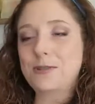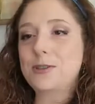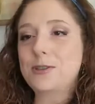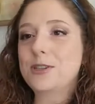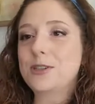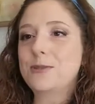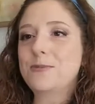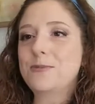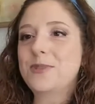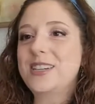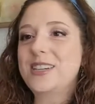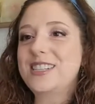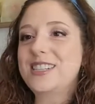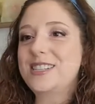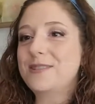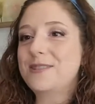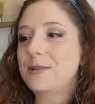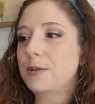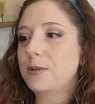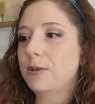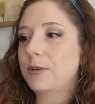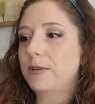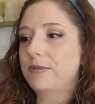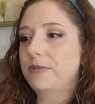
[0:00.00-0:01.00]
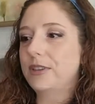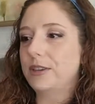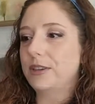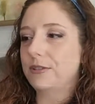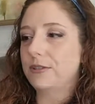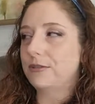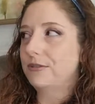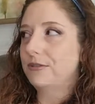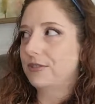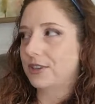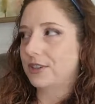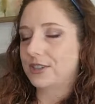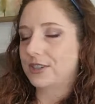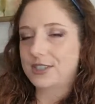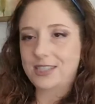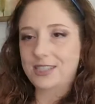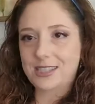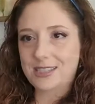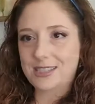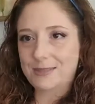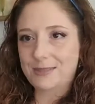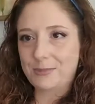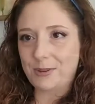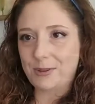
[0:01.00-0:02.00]
should we do a review
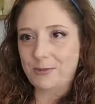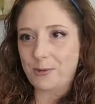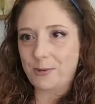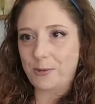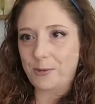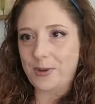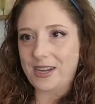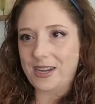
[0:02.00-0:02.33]
first before we